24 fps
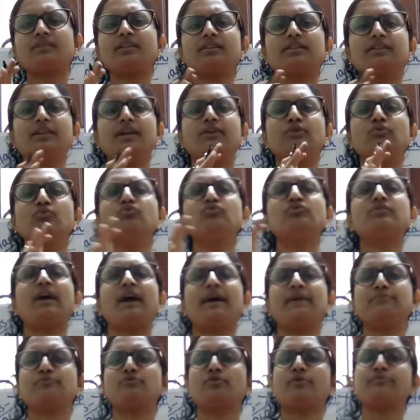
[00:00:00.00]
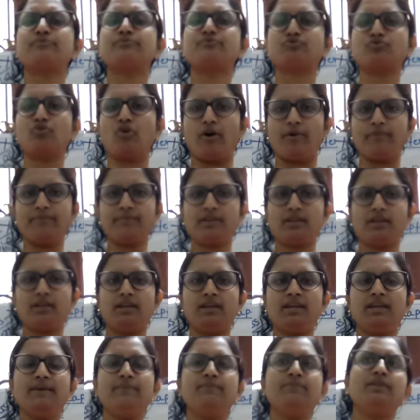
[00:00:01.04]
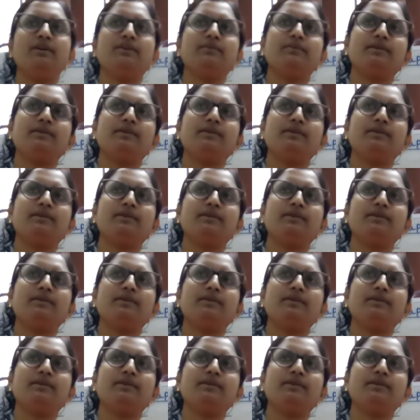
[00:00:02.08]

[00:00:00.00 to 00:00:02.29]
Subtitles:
the two types of straw. If